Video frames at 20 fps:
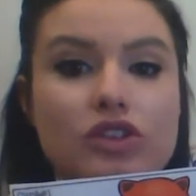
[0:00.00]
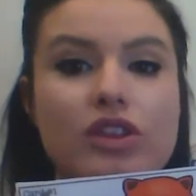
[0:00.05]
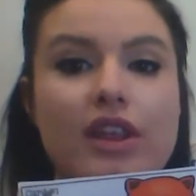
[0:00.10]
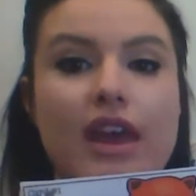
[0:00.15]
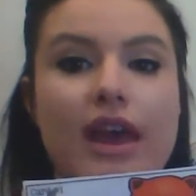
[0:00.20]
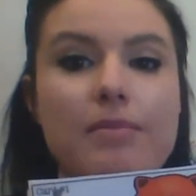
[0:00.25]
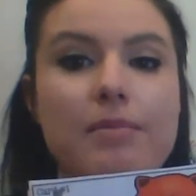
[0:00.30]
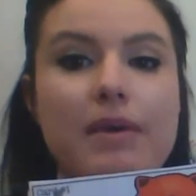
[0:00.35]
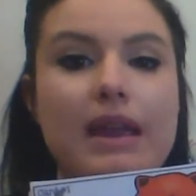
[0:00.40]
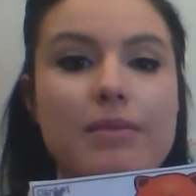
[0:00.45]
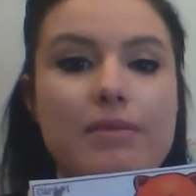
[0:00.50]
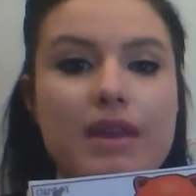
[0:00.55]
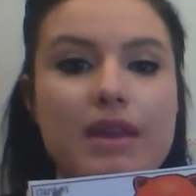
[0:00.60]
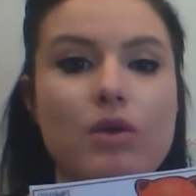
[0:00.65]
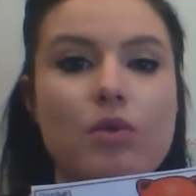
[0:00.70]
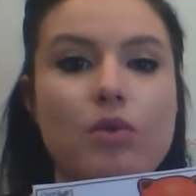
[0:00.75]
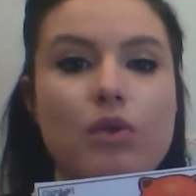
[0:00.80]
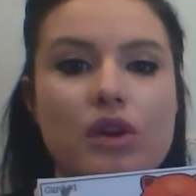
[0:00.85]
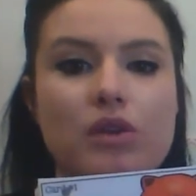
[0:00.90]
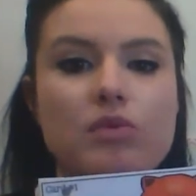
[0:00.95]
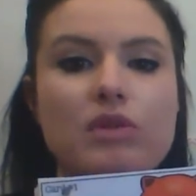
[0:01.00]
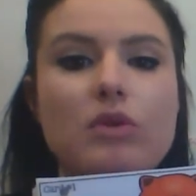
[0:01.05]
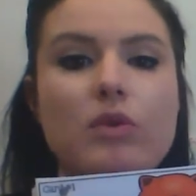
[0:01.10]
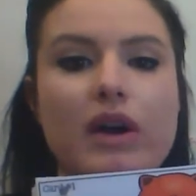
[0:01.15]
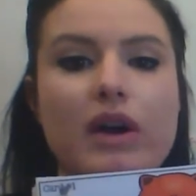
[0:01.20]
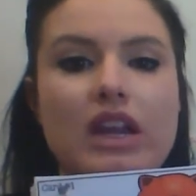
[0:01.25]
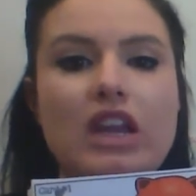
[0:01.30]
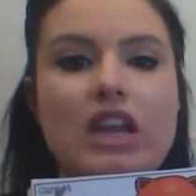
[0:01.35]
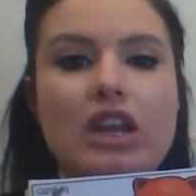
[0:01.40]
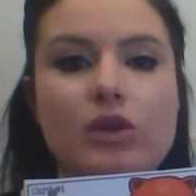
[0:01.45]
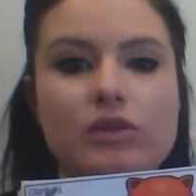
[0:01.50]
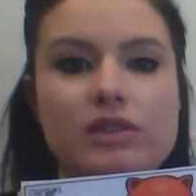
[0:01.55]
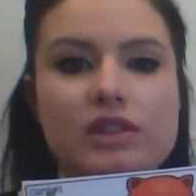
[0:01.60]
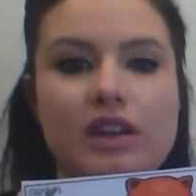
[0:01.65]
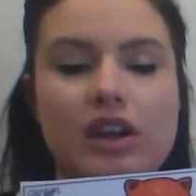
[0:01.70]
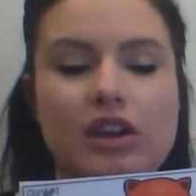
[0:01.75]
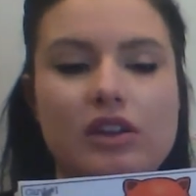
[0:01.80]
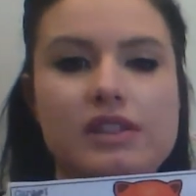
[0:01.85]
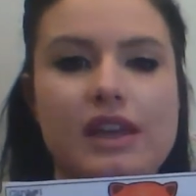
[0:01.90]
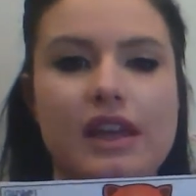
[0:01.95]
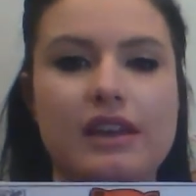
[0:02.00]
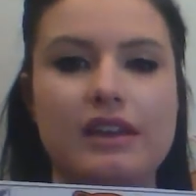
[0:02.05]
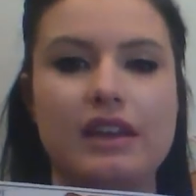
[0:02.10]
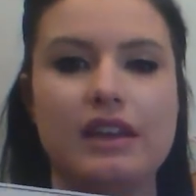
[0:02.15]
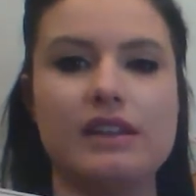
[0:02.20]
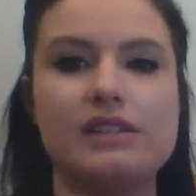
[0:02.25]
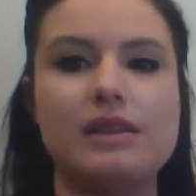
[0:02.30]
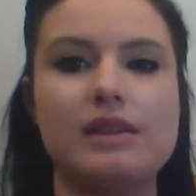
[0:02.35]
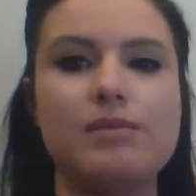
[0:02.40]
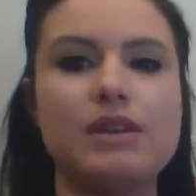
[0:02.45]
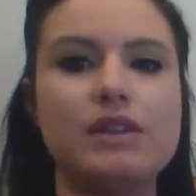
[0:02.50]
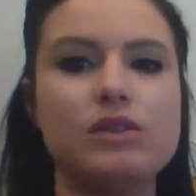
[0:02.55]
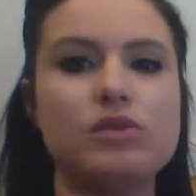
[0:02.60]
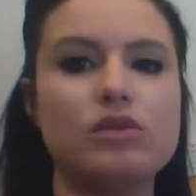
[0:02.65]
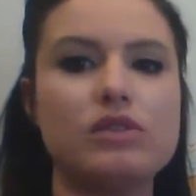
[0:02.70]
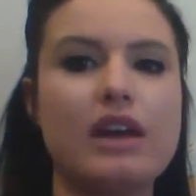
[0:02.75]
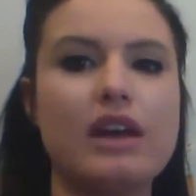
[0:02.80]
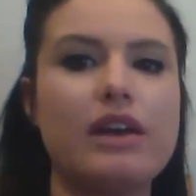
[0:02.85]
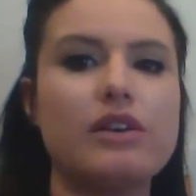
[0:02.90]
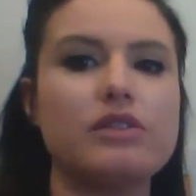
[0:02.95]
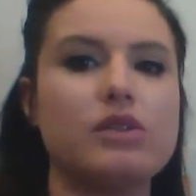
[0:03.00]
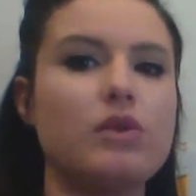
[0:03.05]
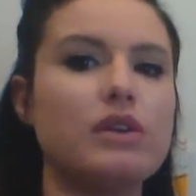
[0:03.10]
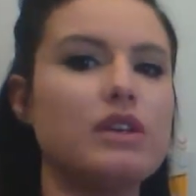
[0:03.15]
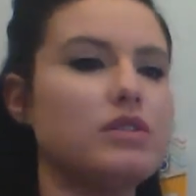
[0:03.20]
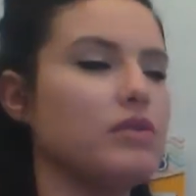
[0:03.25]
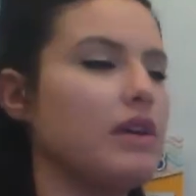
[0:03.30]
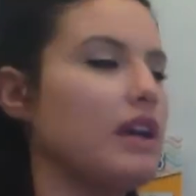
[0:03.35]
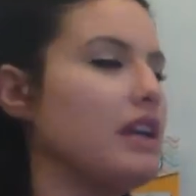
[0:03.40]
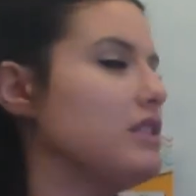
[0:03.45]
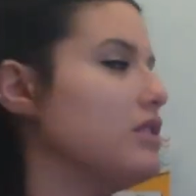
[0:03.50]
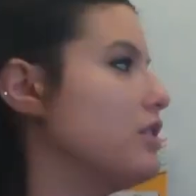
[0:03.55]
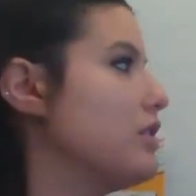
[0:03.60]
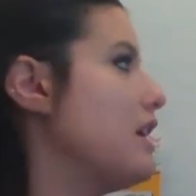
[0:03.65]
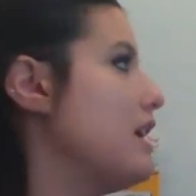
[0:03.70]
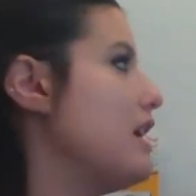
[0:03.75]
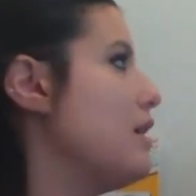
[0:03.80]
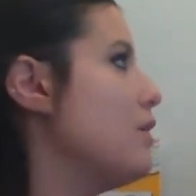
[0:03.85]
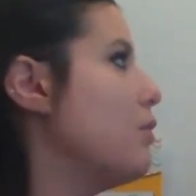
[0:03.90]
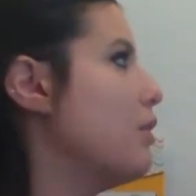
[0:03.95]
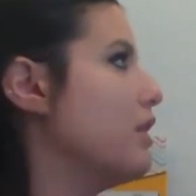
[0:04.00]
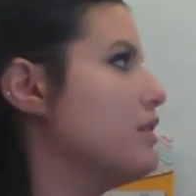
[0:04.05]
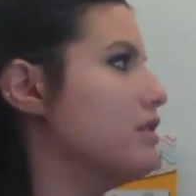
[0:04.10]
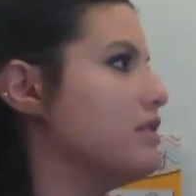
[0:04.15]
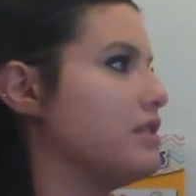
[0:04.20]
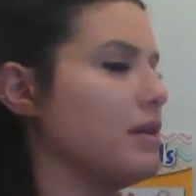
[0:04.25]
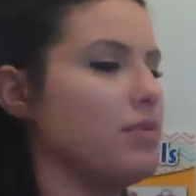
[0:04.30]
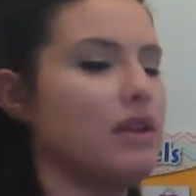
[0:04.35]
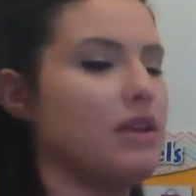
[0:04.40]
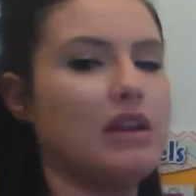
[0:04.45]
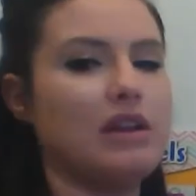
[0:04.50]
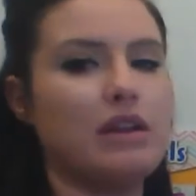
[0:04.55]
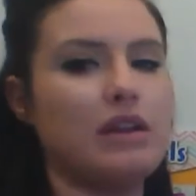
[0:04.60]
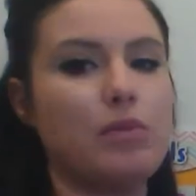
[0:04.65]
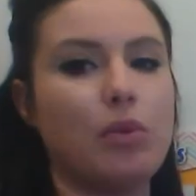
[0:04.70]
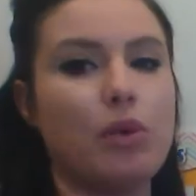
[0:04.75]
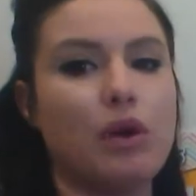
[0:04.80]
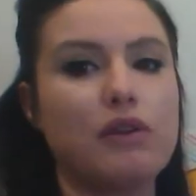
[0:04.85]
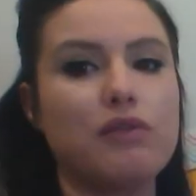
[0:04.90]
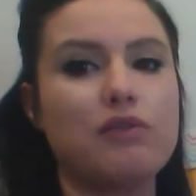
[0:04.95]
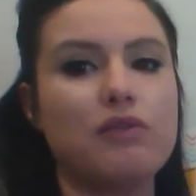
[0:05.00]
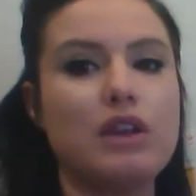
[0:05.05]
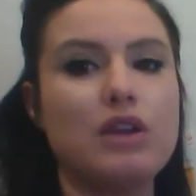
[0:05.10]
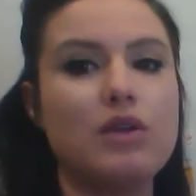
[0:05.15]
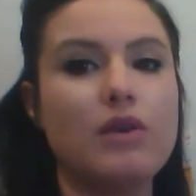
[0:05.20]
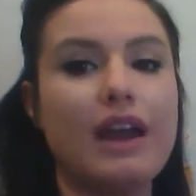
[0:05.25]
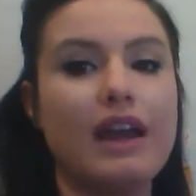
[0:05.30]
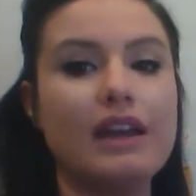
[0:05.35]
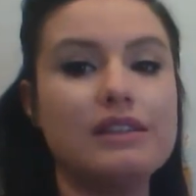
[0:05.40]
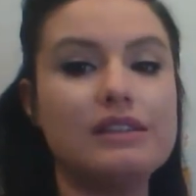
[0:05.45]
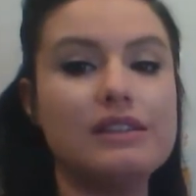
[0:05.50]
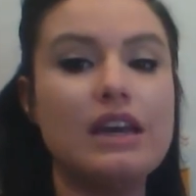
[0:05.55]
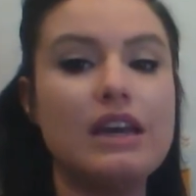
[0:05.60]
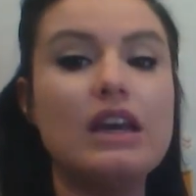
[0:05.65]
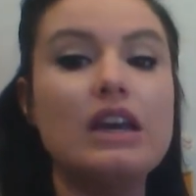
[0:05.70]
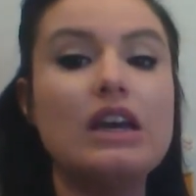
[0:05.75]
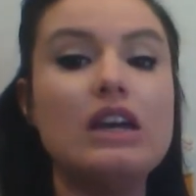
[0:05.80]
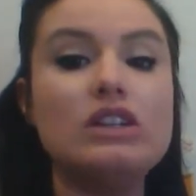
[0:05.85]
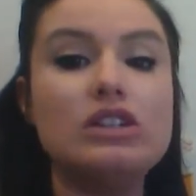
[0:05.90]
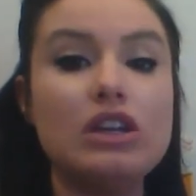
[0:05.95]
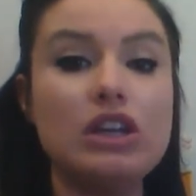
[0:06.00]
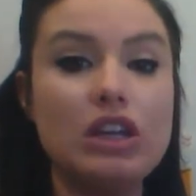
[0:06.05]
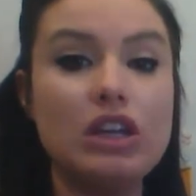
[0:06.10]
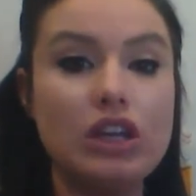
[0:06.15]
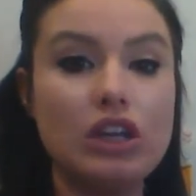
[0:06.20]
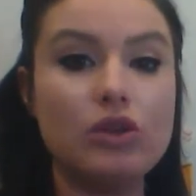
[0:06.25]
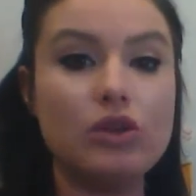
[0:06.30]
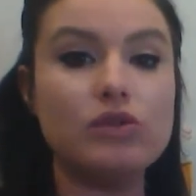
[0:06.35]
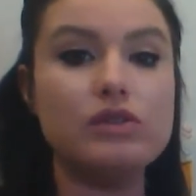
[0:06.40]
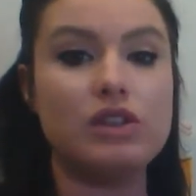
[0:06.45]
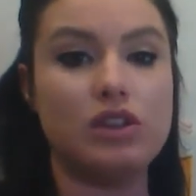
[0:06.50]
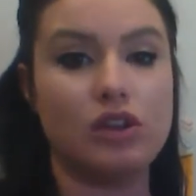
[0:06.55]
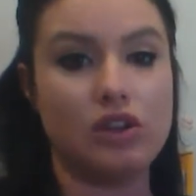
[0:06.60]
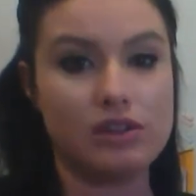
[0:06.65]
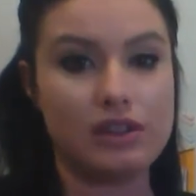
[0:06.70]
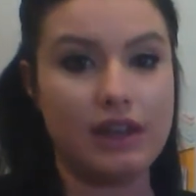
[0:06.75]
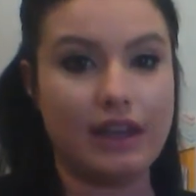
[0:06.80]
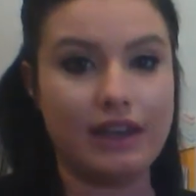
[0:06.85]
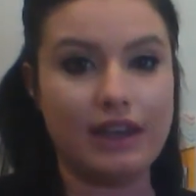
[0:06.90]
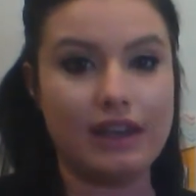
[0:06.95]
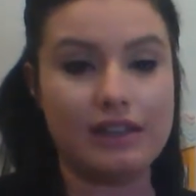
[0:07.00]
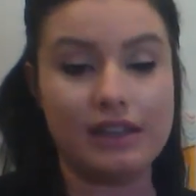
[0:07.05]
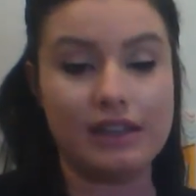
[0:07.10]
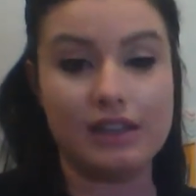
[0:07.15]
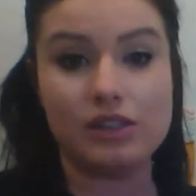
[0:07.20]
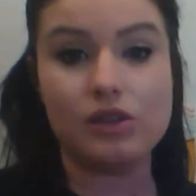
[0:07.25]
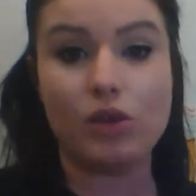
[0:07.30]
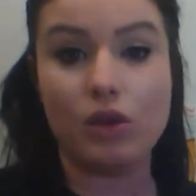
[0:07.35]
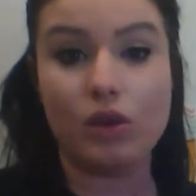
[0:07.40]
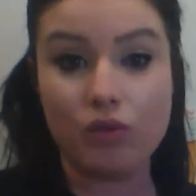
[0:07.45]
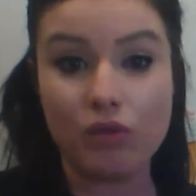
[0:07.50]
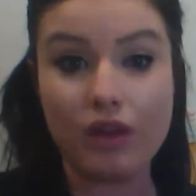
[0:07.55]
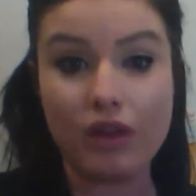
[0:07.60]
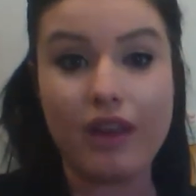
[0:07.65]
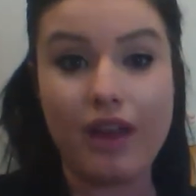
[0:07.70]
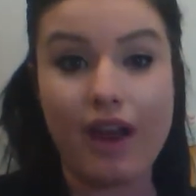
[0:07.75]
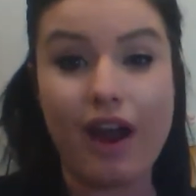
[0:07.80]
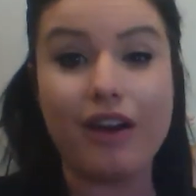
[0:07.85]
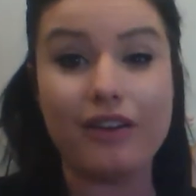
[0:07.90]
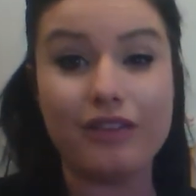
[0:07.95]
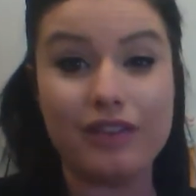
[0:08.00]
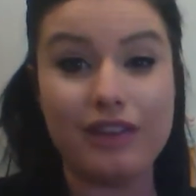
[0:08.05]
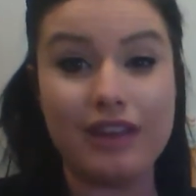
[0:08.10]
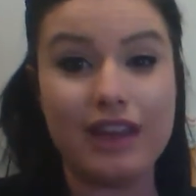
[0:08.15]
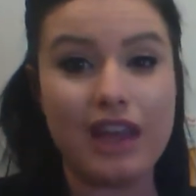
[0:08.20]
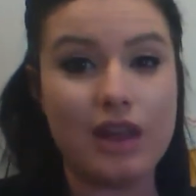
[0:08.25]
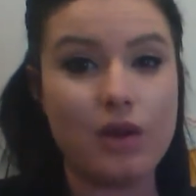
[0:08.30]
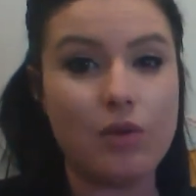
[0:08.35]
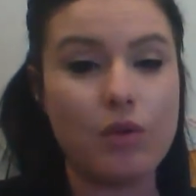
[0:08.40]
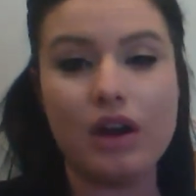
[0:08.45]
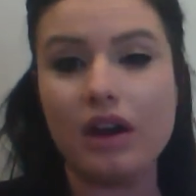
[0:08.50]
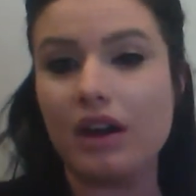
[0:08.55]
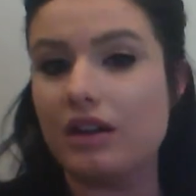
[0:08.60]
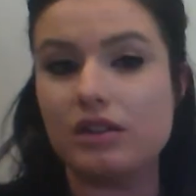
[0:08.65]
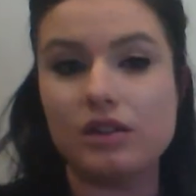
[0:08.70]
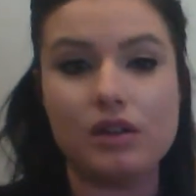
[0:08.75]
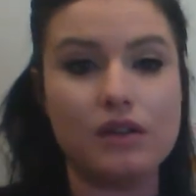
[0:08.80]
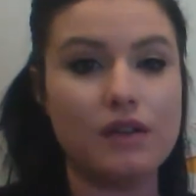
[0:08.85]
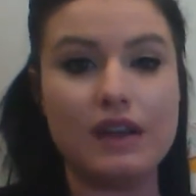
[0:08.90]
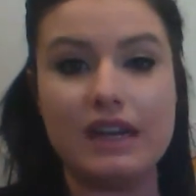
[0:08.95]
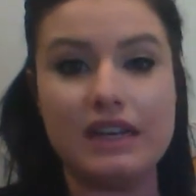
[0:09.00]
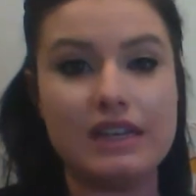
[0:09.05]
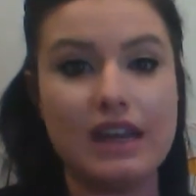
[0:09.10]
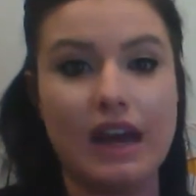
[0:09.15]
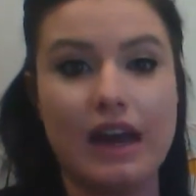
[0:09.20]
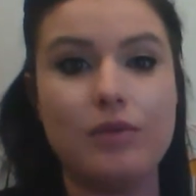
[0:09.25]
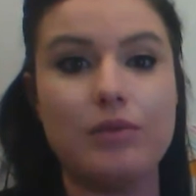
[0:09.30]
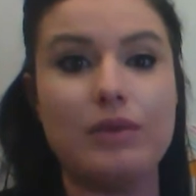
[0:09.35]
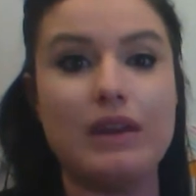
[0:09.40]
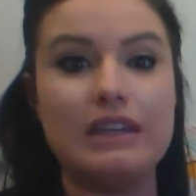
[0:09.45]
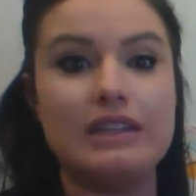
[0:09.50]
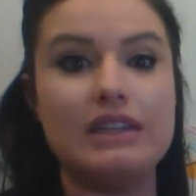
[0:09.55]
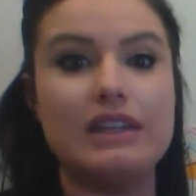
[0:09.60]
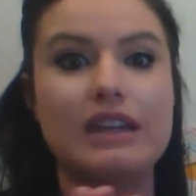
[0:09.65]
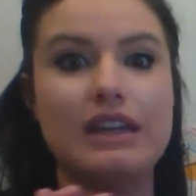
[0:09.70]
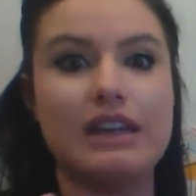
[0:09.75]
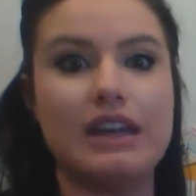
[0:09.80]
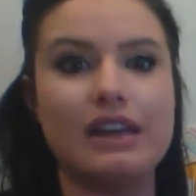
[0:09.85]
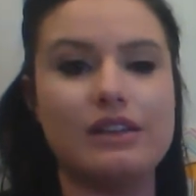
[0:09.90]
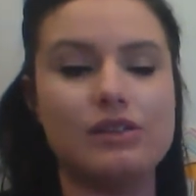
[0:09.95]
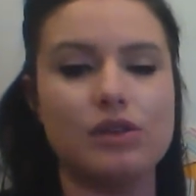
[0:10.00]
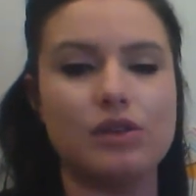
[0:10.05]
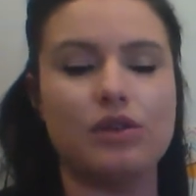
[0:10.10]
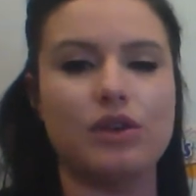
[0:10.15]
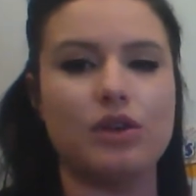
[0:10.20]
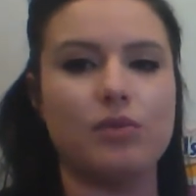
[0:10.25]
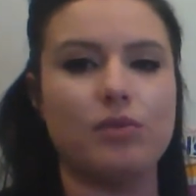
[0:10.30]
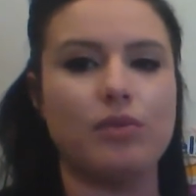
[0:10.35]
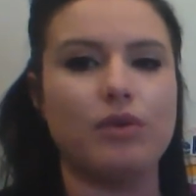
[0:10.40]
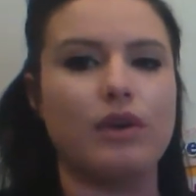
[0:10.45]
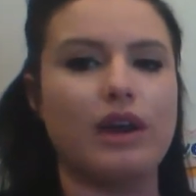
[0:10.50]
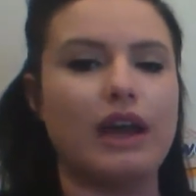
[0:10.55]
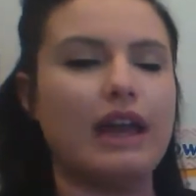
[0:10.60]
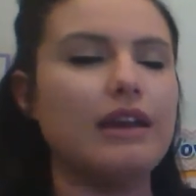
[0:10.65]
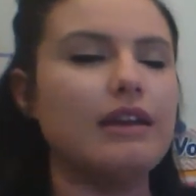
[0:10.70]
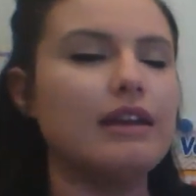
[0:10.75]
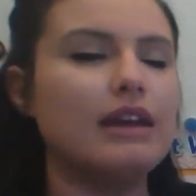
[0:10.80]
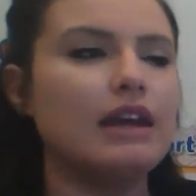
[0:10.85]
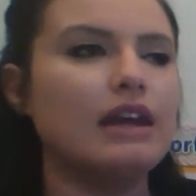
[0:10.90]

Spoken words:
That might be a word we want to use in our sentence. And Ms. Rosales always writes her key words up here on the board for you guys to use in your sentences, so the really hard thinking work is already done. We did it as a group, okay?